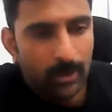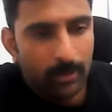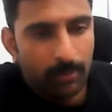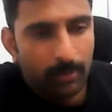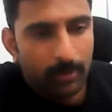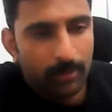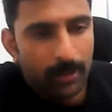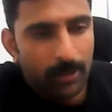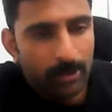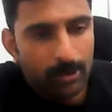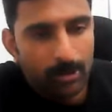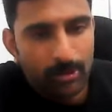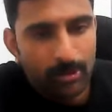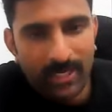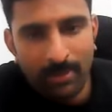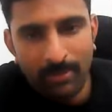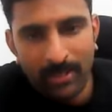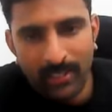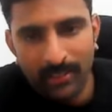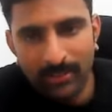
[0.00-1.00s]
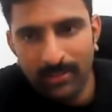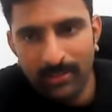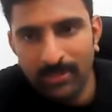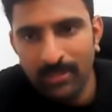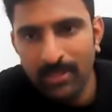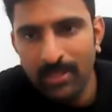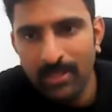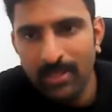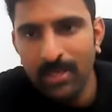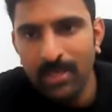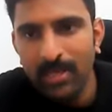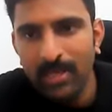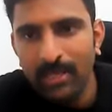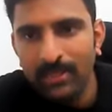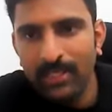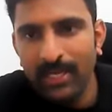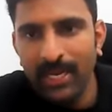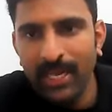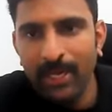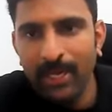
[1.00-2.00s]
so people used to come like this.
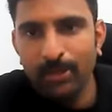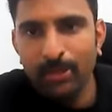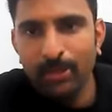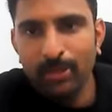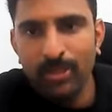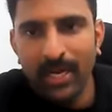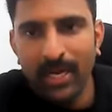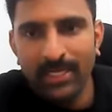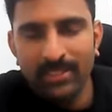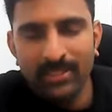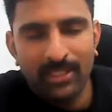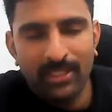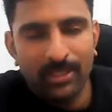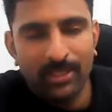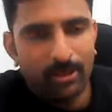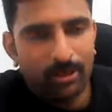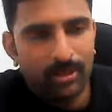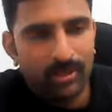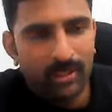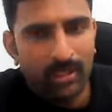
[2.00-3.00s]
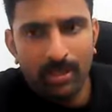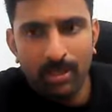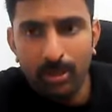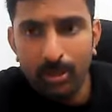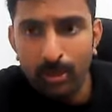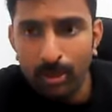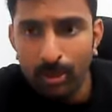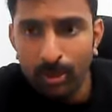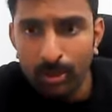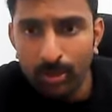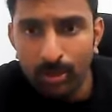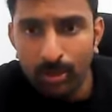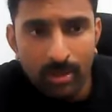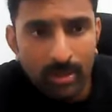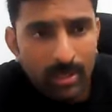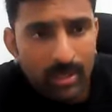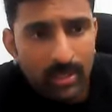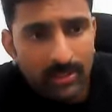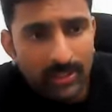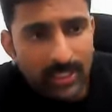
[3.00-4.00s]
Then I used to ask this question,
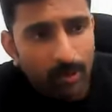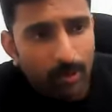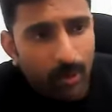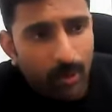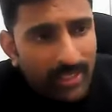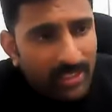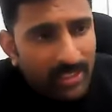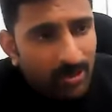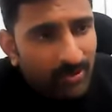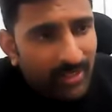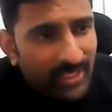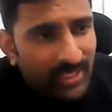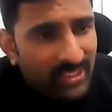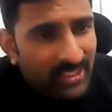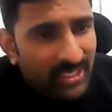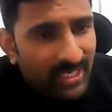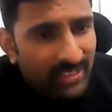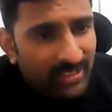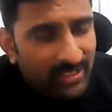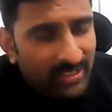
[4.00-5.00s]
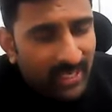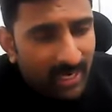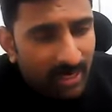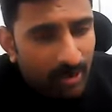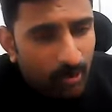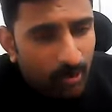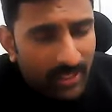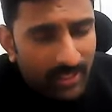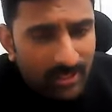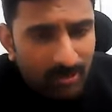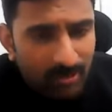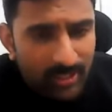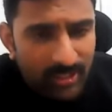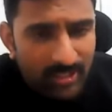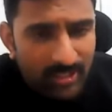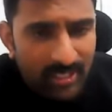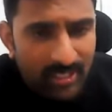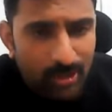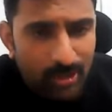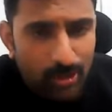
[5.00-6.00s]
oh, then what is your stress scale? What is your
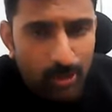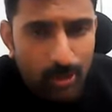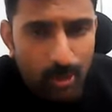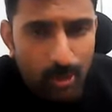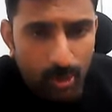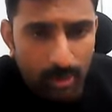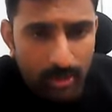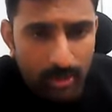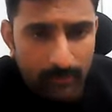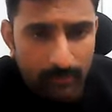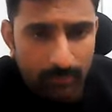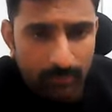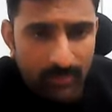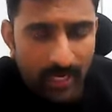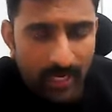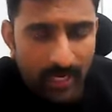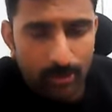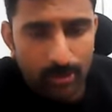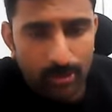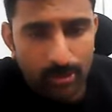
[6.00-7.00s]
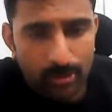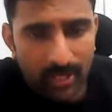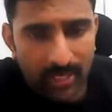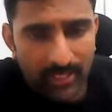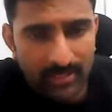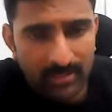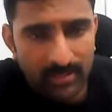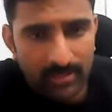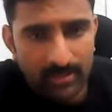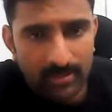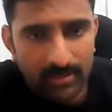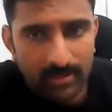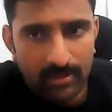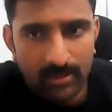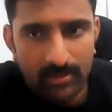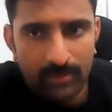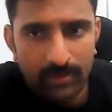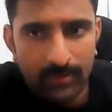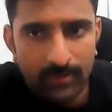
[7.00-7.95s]
stress score? I used to ask this.